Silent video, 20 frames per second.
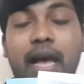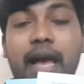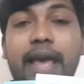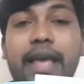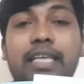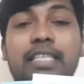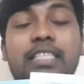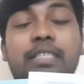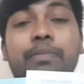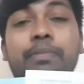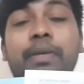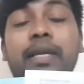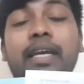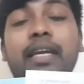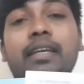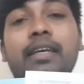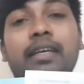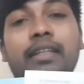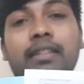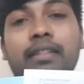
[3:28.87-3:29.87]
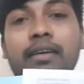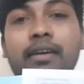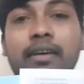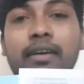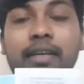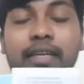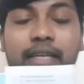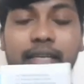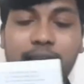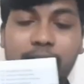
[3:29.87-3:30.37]
I explained in
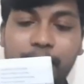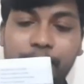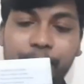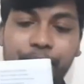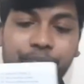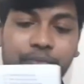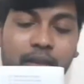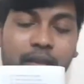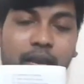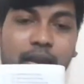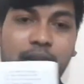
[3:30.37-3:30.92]
the detail.